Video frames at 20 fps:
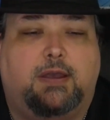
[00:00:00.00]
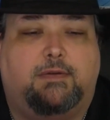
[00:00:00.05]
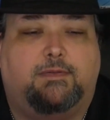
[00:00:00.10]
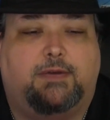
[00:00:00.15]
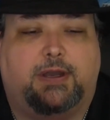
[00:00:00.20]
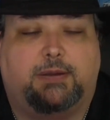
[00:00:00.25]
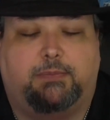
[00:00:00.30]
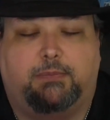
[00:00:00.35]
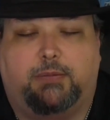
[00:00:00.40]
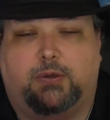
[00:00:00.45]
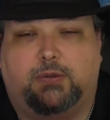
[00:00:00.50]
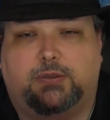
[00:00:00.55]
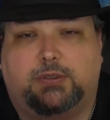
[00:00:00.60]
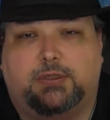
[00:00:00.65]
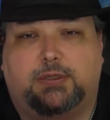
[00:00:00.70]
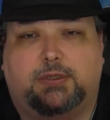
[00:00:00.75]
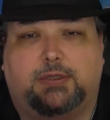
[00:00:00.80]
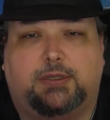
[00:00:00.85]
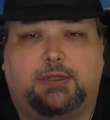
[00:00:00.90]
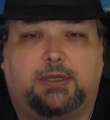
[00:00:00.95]
In fact, most
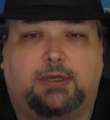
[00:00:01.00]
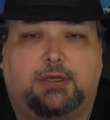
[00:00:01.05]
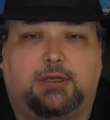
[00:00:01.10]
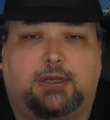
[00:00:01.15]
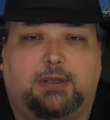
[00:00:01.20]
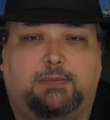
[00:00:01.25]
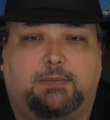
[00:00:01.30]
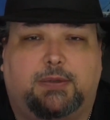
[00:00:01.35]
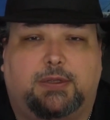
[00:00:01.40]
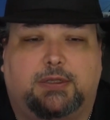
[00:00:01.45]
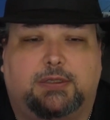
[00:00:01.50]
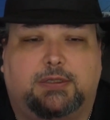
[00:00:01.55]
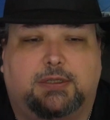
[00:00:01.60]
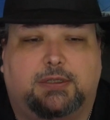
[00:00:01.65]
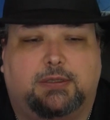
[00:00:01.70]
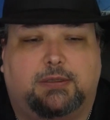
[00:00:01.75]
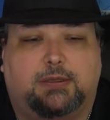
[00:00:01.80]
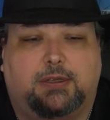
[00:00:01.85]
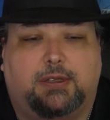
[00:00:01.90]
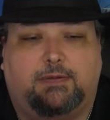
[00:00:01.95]
of the demons
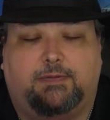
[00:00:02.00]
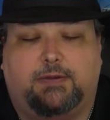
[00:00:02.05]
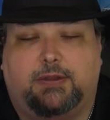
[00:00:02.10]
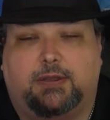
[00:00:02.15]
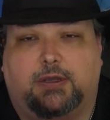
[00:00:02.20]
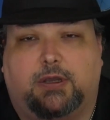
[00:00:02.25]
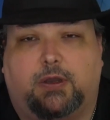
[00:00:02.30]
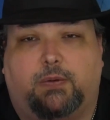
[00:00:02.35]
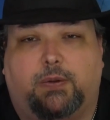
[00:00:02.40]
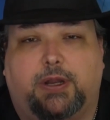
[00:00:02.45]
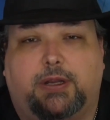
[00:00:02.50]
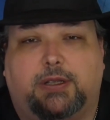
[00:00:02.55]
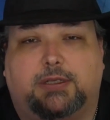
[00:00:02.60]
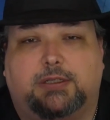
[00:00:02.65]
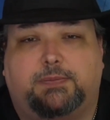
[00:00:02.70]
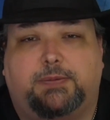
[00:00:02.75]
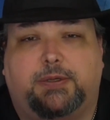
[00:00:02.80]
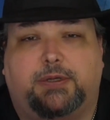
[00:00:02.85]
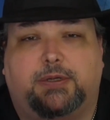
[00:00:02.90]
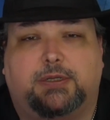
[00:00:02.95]
and even the goetic
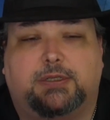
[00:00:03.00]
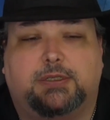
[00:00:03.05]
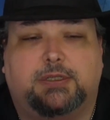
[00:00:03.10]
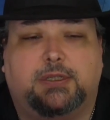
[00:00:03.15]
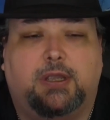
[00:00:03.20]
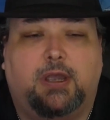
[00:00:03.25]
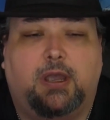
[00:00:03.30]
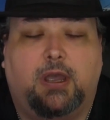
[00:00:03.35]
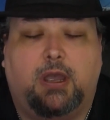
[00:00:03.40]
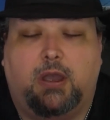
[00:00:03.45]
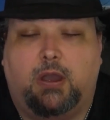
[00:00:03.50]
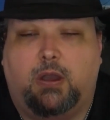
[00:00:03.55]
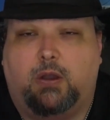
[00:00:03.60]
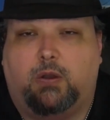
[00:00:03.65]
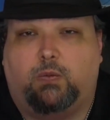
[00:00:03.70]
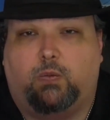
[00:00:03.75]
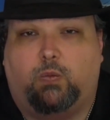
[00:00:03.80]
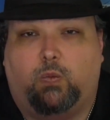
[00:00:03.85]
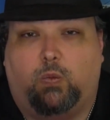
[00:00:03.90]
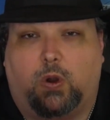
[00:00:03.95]
spirits
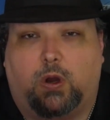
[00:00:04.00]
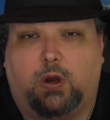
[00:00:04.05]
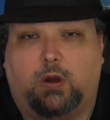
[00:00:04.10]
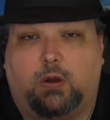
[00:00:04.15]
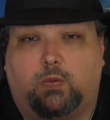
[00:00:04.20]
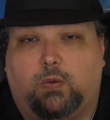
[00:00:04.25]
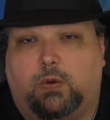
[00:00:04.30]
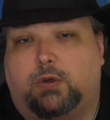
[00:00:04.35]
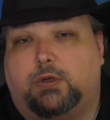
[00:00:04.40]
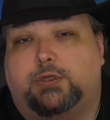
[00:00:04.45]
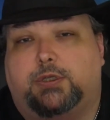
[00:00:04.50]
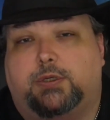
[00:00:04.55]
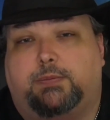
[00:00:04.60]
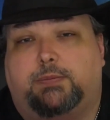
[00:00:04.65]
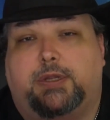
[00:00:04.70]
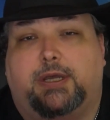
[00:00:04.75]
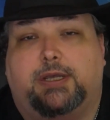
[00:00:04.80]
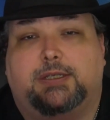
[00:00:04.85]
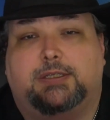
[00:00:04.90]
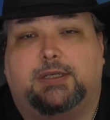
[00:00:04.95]
were
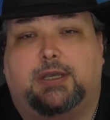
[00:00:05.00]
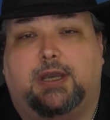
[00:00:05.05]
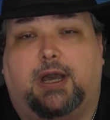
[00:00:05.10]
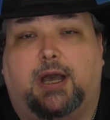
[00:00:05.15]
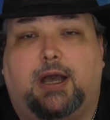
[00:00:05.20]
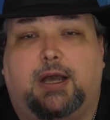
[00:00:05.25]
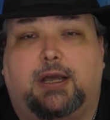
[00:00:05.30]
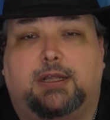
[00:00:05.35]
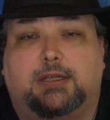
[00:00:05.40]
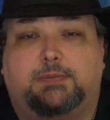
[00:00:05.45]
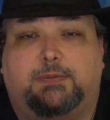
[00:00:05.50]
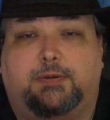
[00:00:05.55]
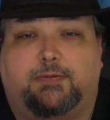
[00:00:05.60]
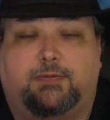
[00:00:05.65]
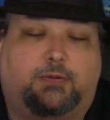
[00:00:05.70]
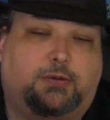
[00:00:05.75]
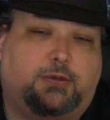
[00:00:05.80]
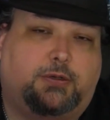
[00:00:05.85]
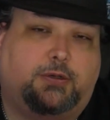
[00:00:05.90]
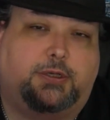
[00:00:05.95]
worshipped as gods
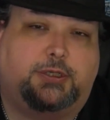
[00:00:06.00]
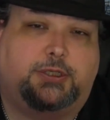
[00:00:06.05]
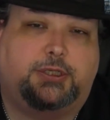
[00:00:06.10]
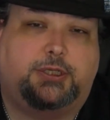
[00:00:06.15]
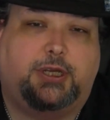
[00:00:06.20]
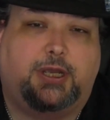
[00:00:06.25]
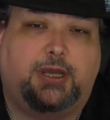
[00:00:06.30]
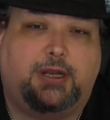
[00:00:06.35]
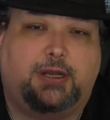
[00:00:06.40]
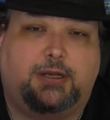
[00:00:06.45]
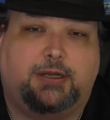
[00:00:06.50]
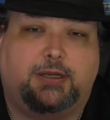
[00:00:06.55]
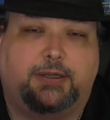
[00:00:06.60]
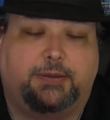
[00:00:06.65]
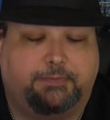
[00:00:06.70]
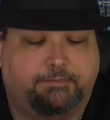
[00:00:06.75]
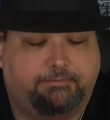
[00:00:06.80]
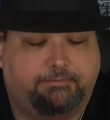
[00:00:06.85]
before Christianity.